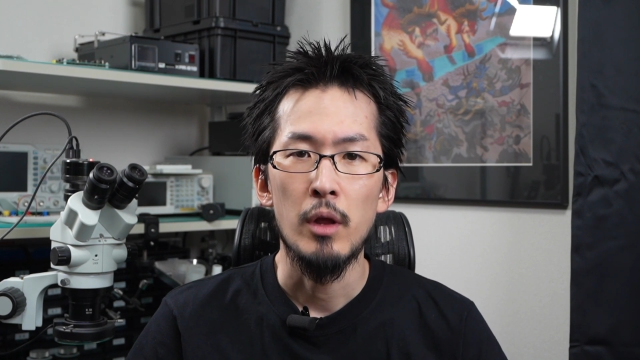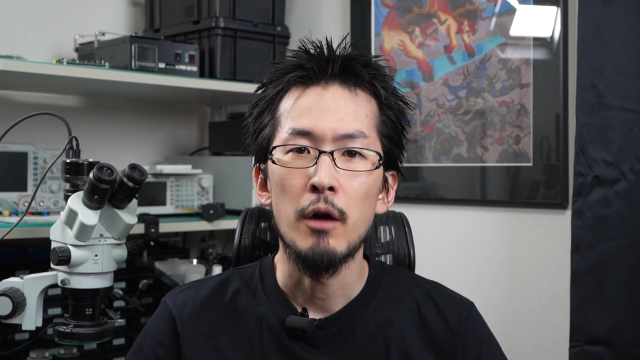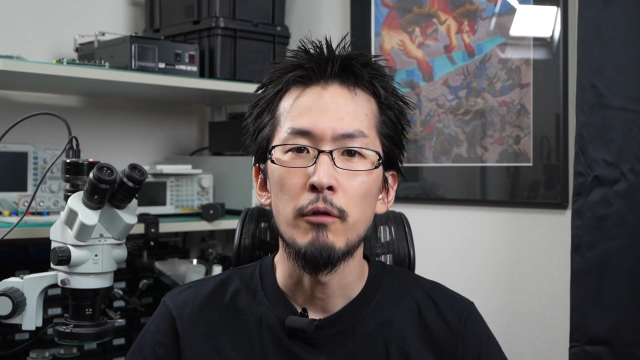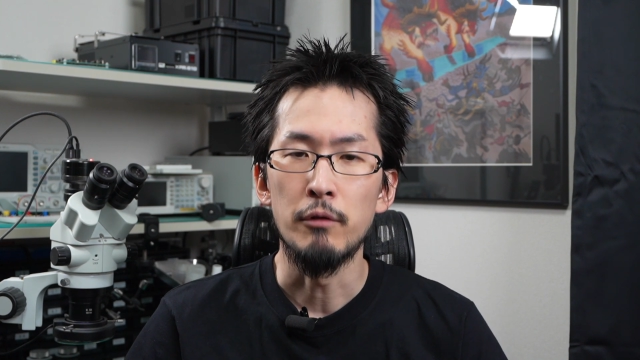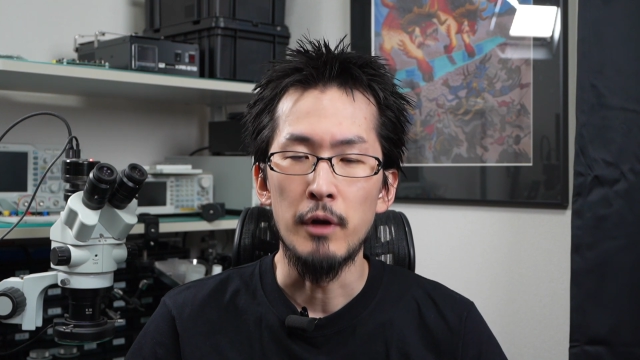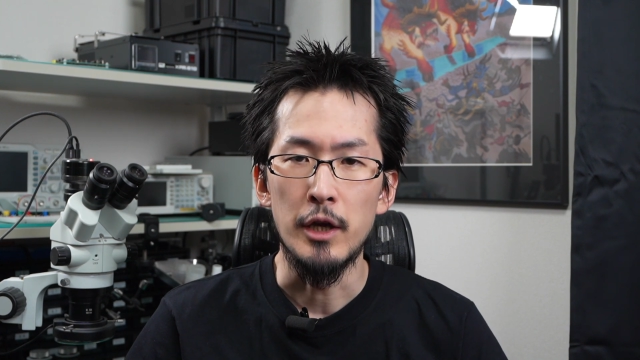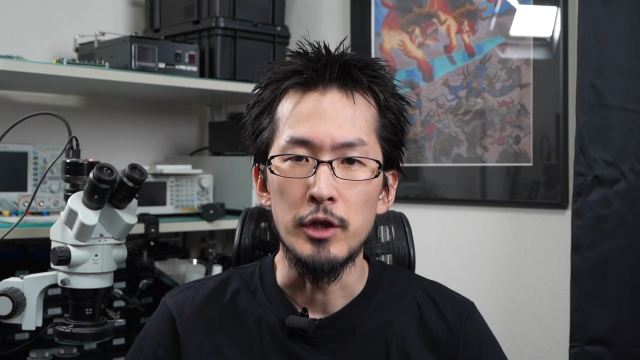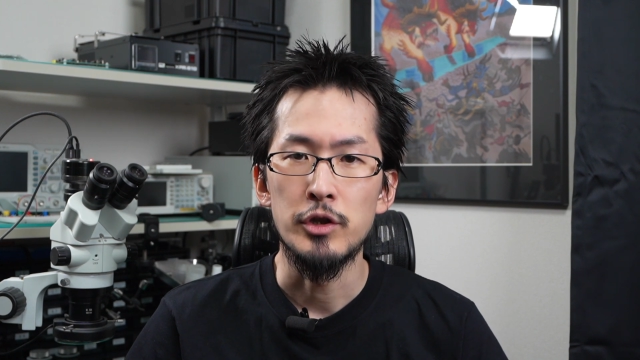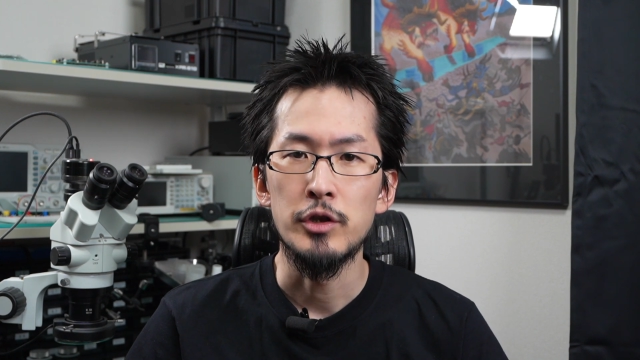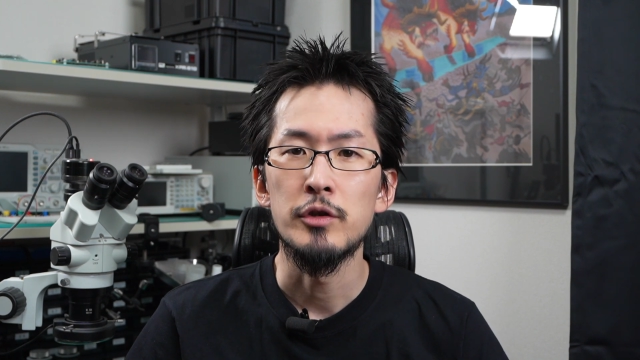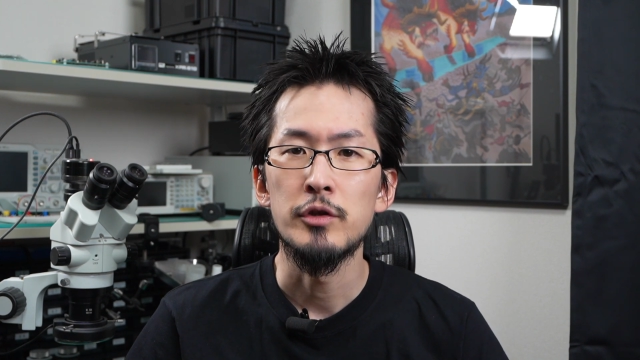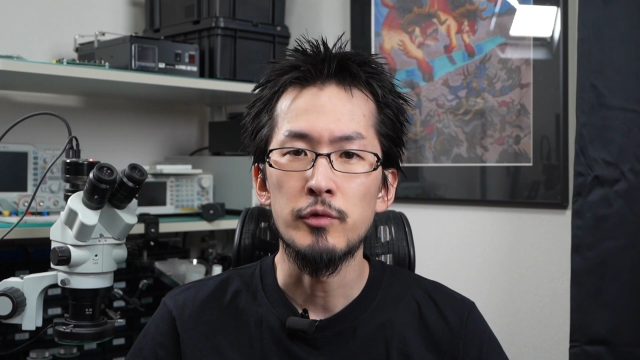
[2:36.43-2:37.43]
a ranged
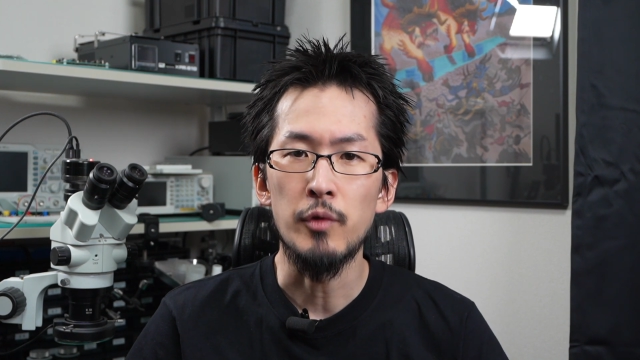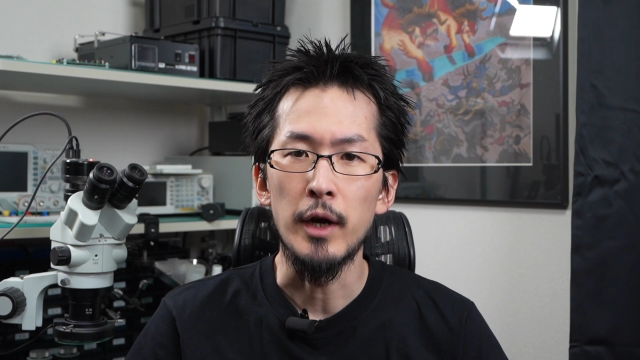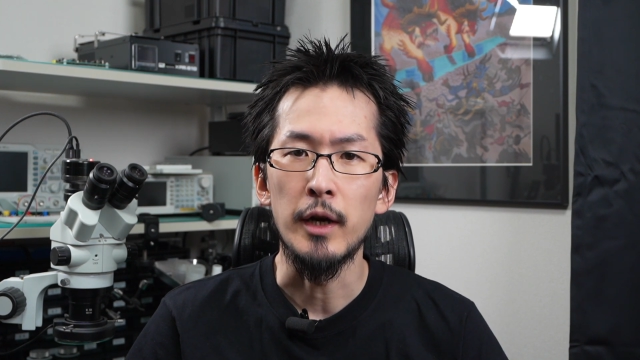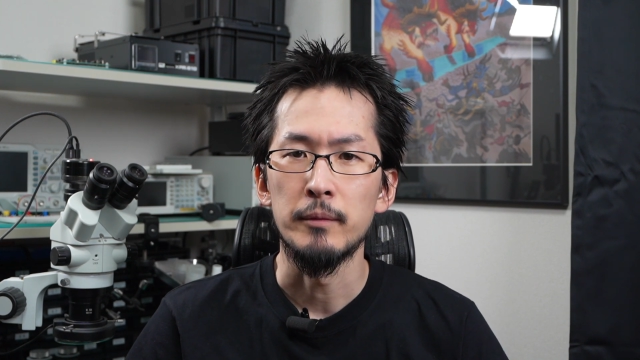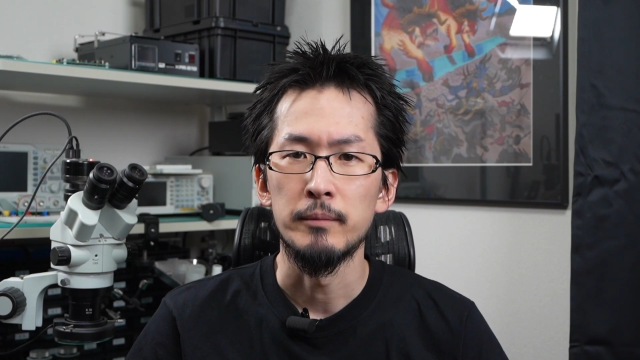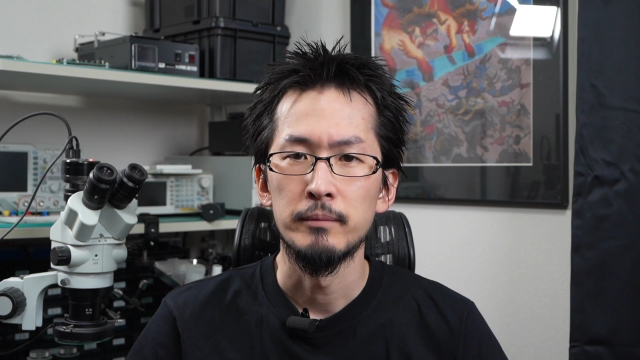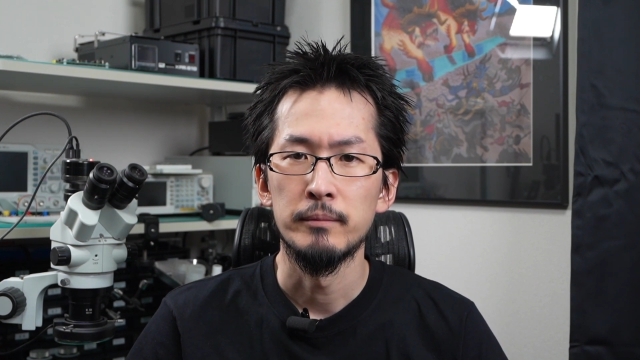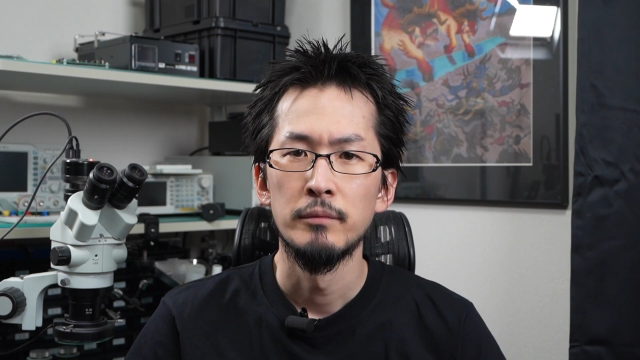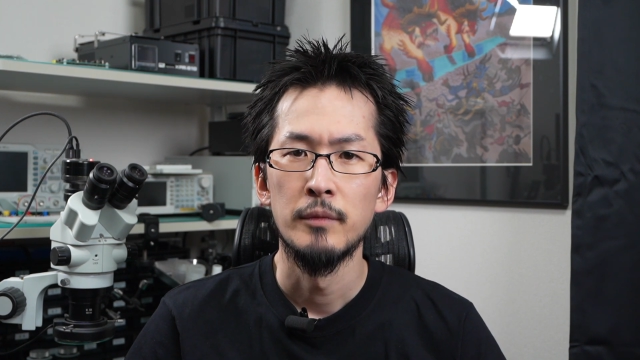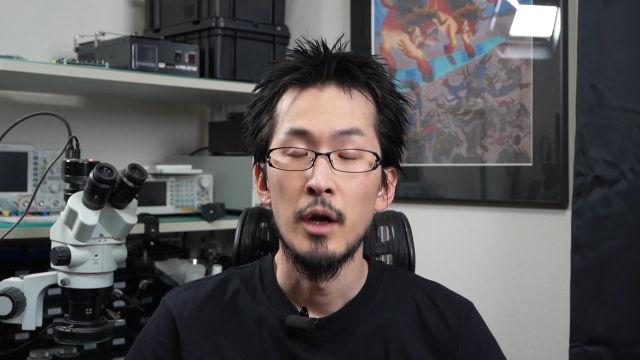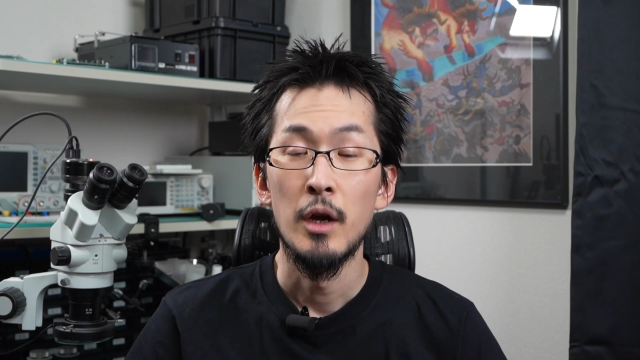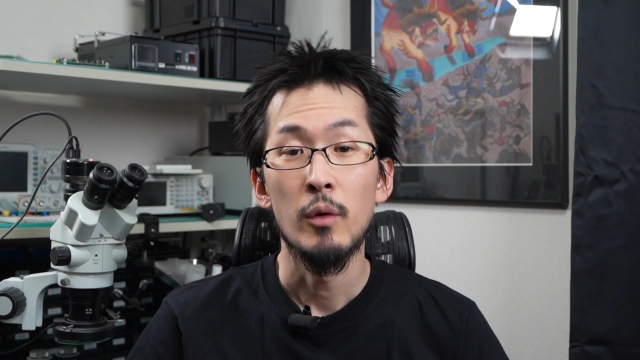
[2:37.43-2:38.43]
strike.
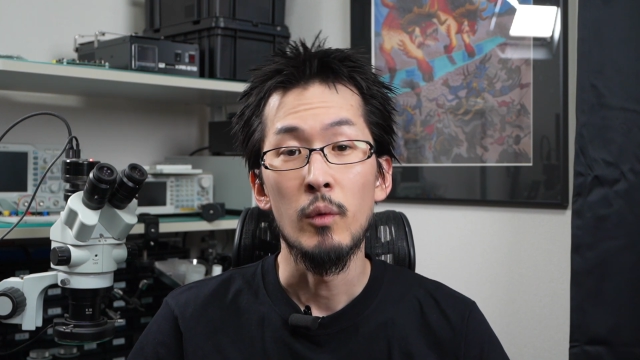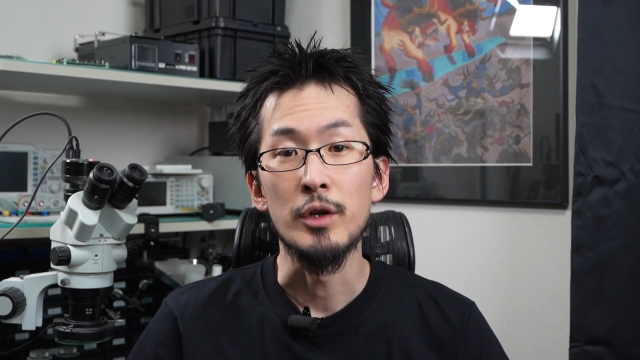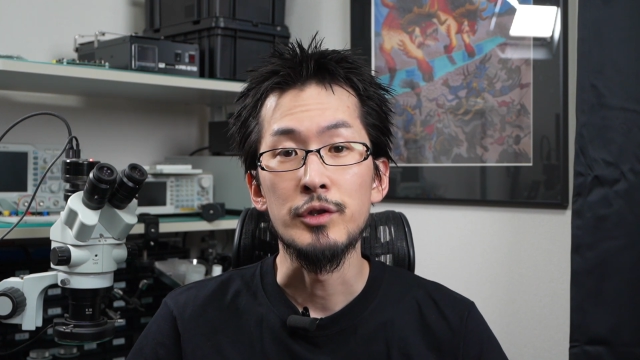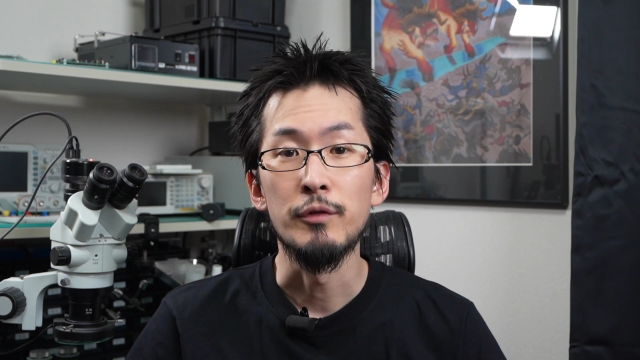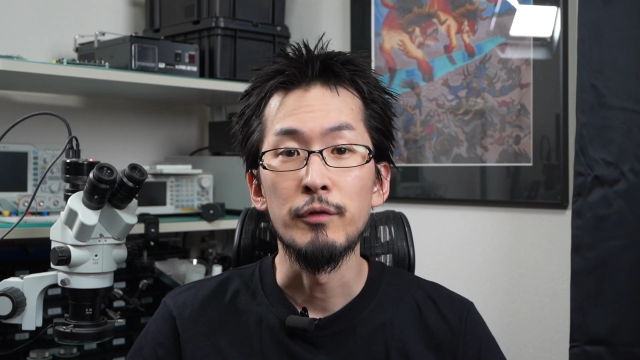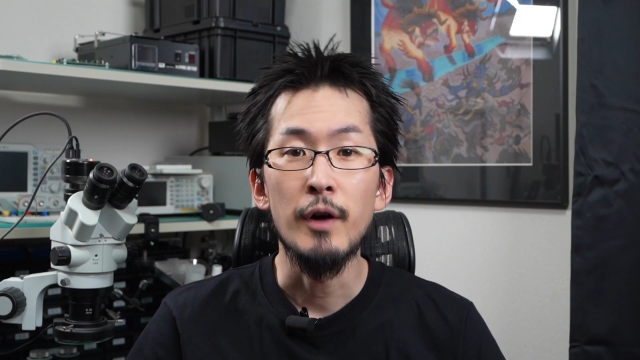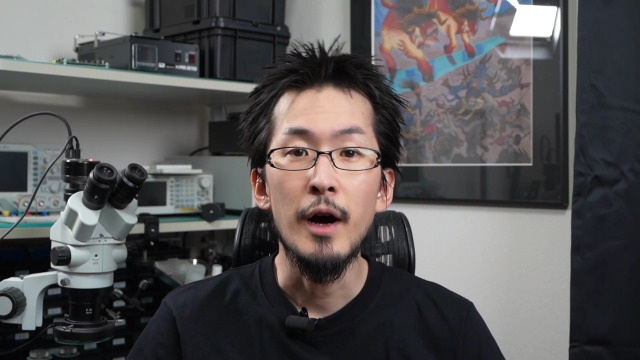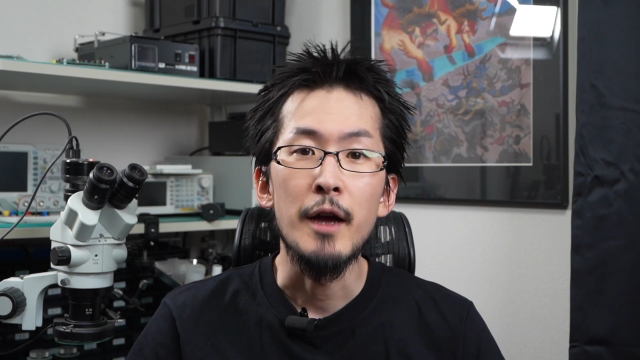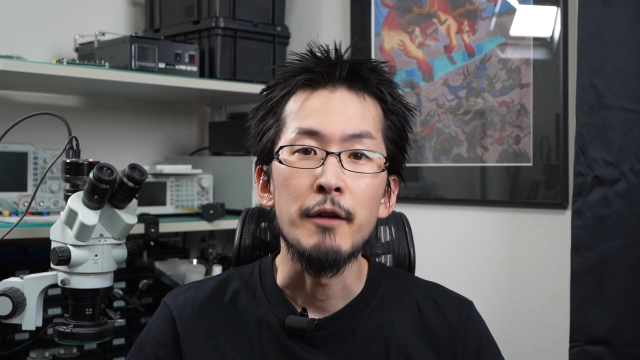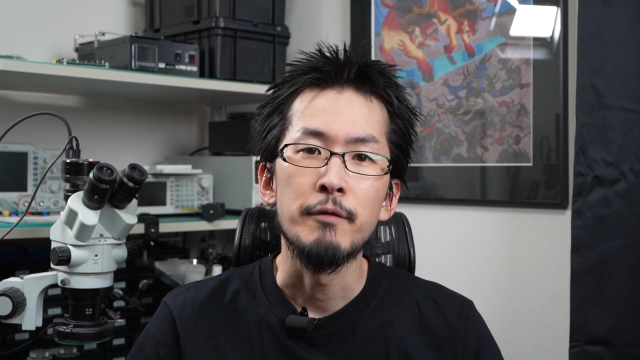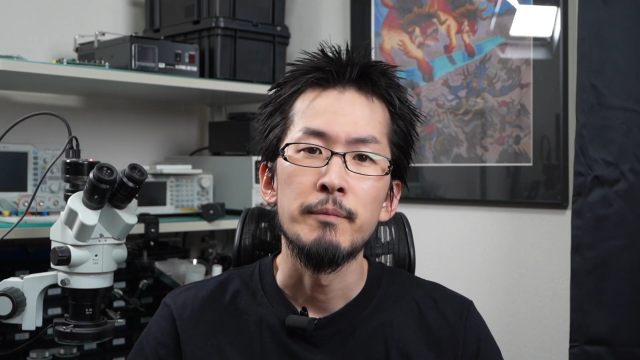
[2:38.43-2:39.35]
Question 5.